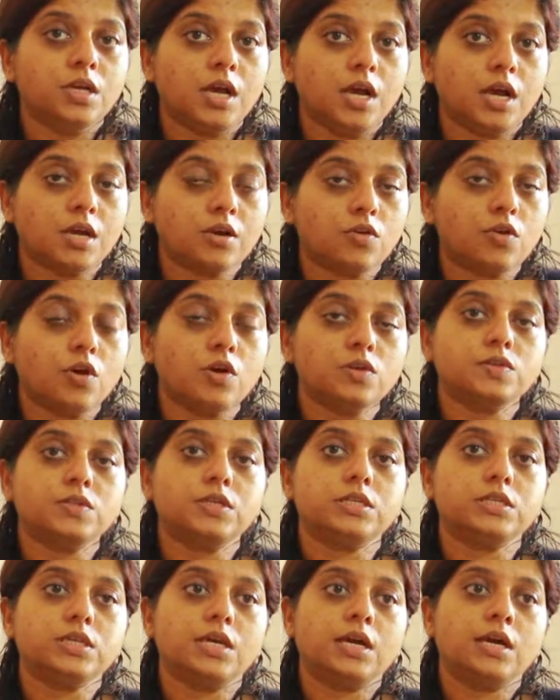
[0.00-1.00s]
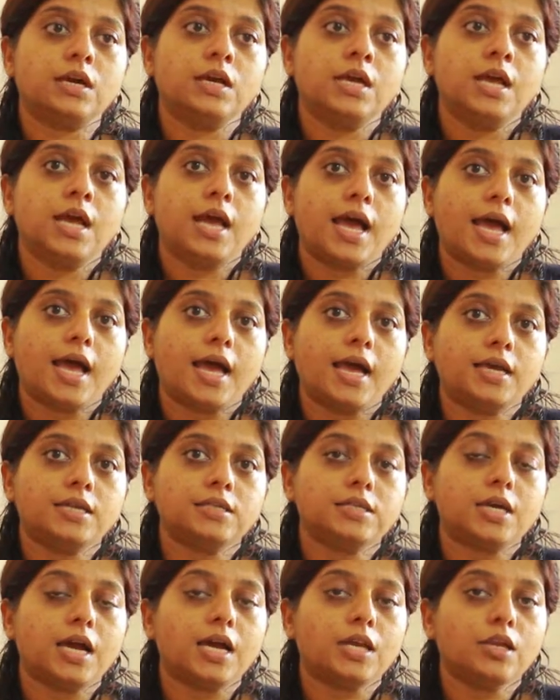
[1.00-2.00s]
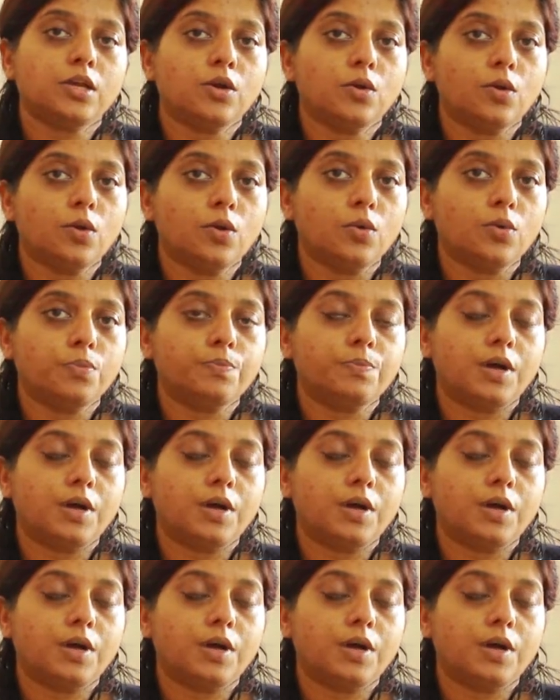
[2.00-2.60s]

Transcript: across India, and I hope